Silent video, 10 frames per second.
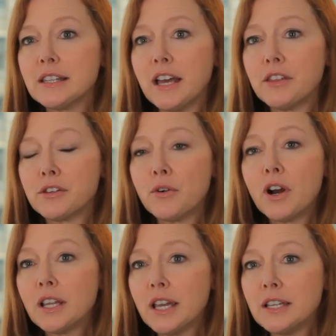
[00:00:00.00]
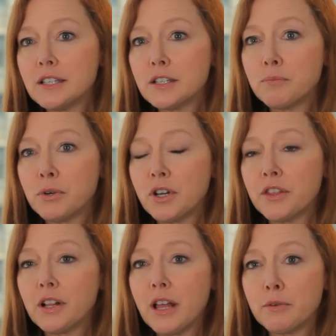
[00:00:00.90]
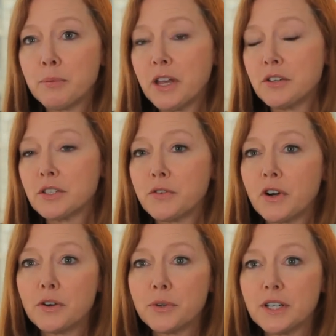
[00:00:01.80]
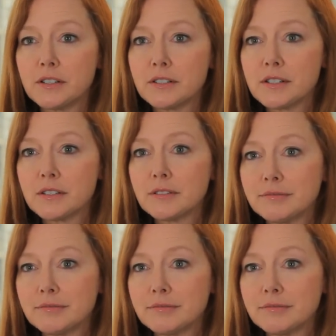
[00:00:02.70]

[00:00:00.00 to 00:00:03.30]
that through our lens to put on the glamour pages for our readers.